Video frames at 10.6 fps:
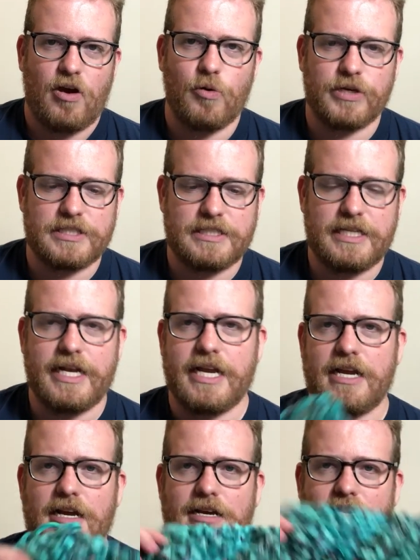always
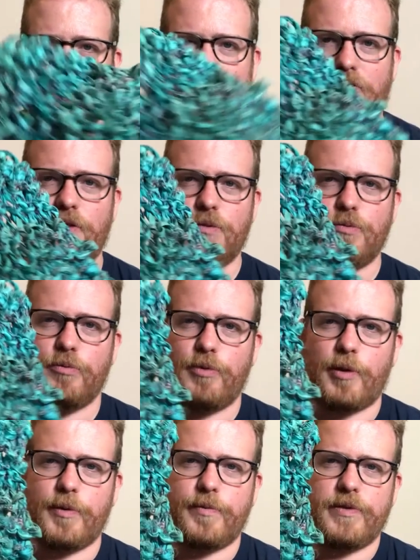knitting. This will
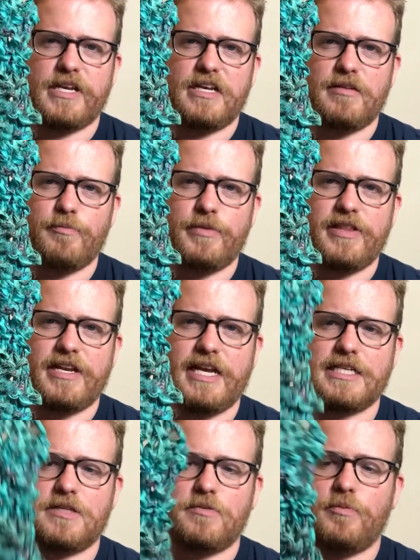probably be in the
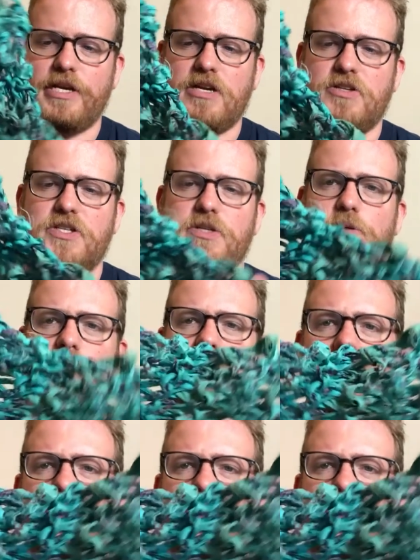next week or two.